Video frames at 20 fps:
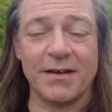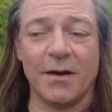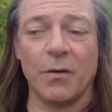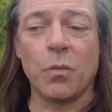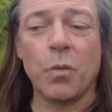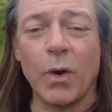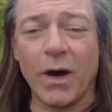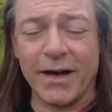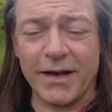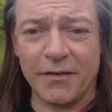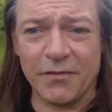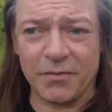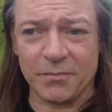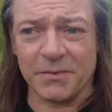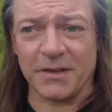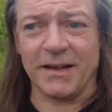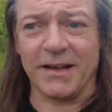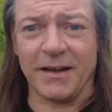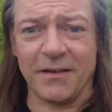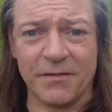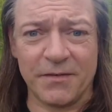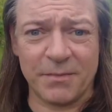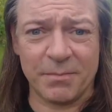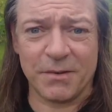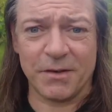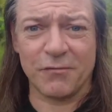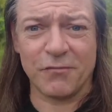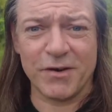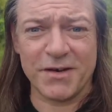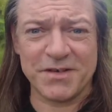away from the left.
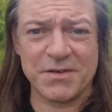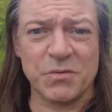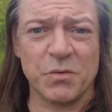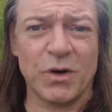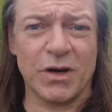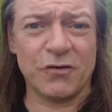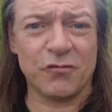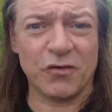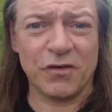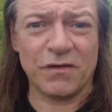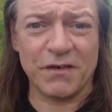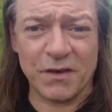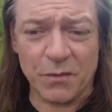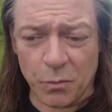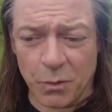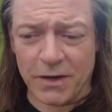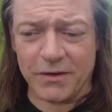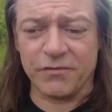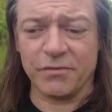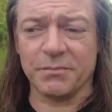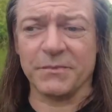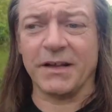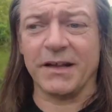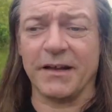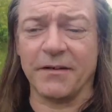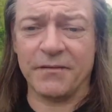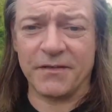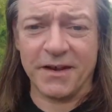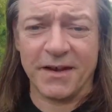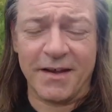But the reason why I drifted away from the
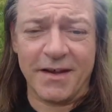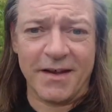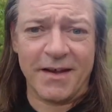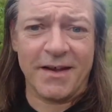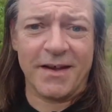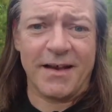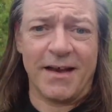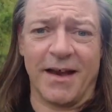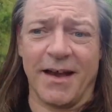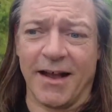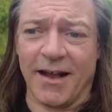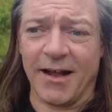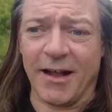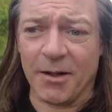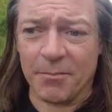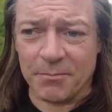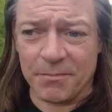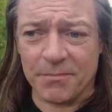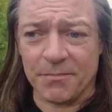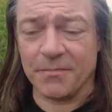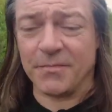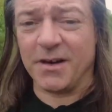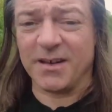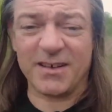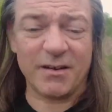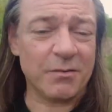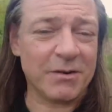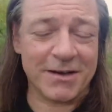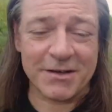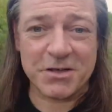left, I
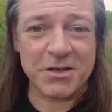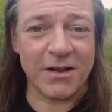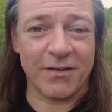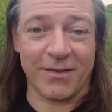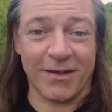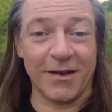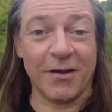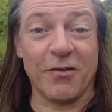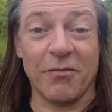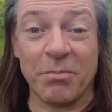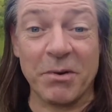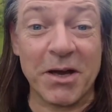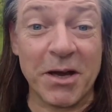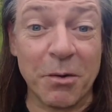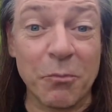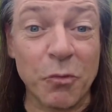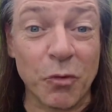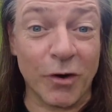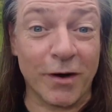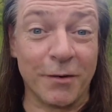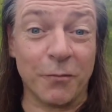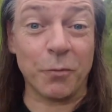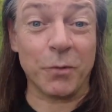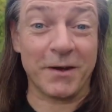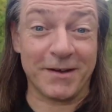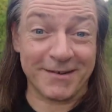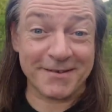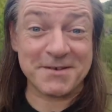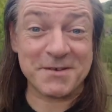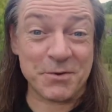don't actually think I've become
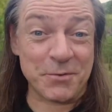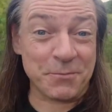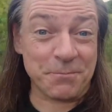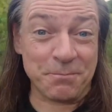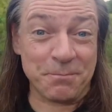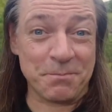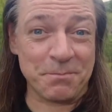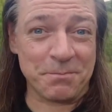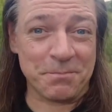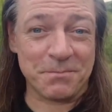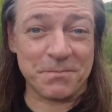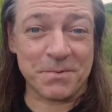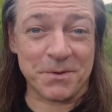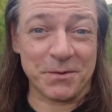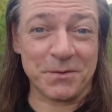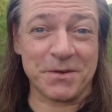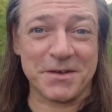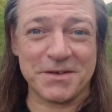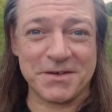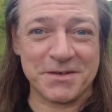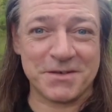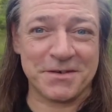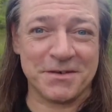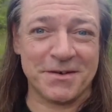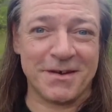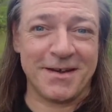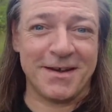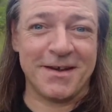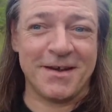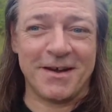right-wing at all, to be honest.
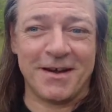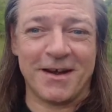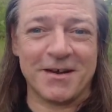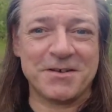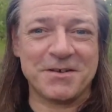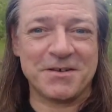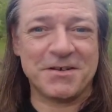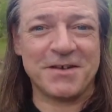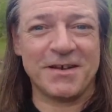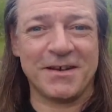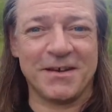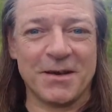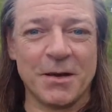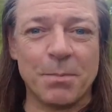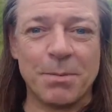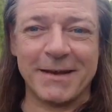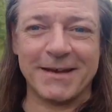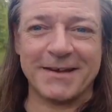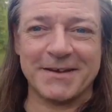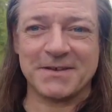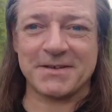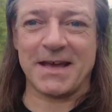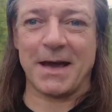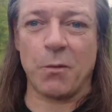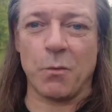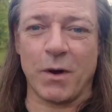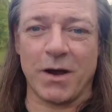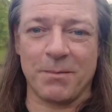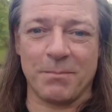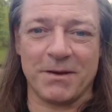I just think it appears
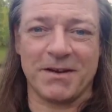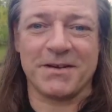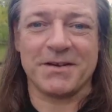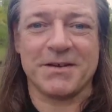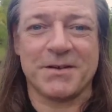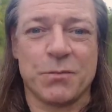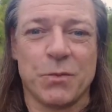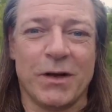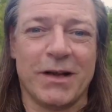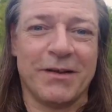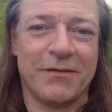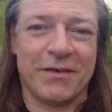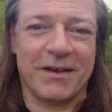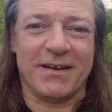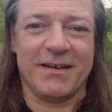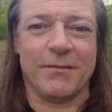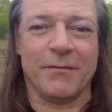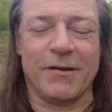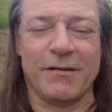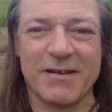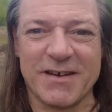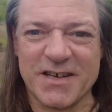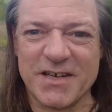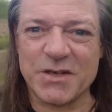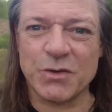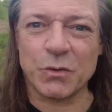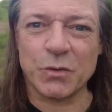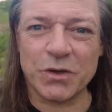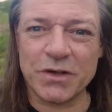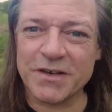that way because we're living in a very
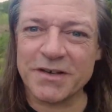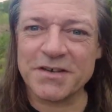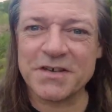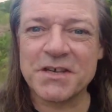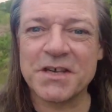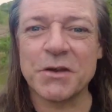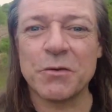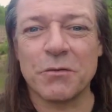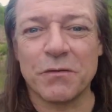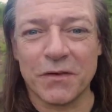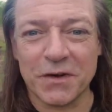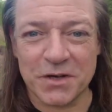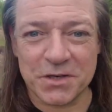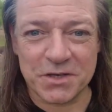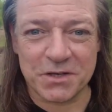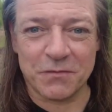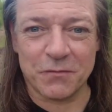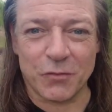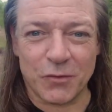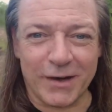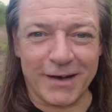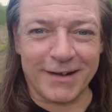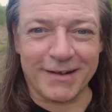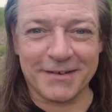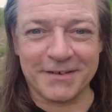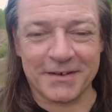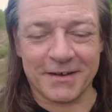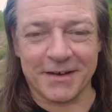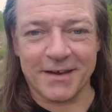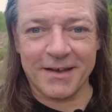distorted and skewed version of
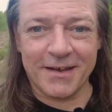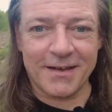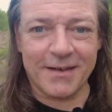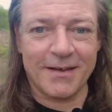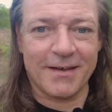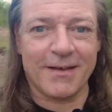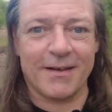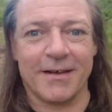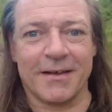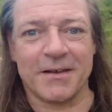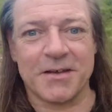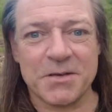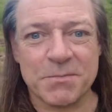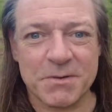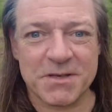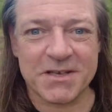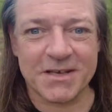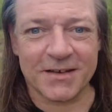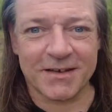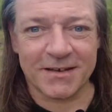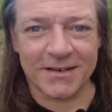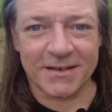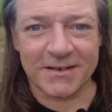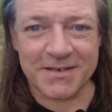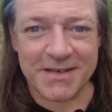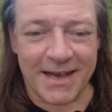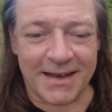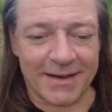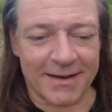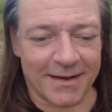reality in this particular
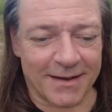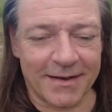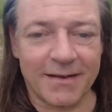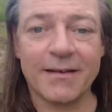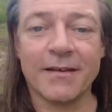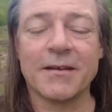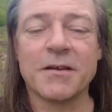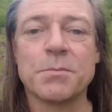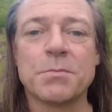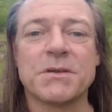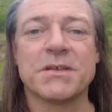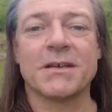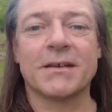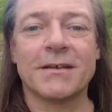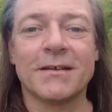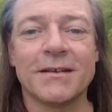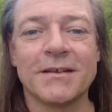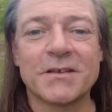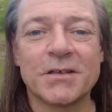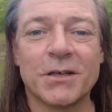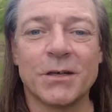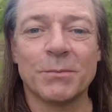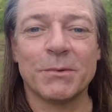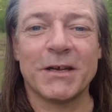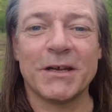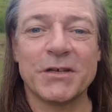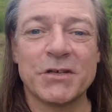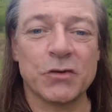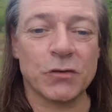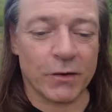decade, in this particular time in
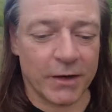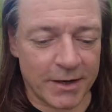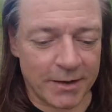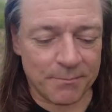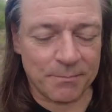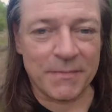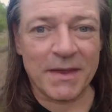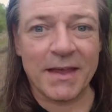history.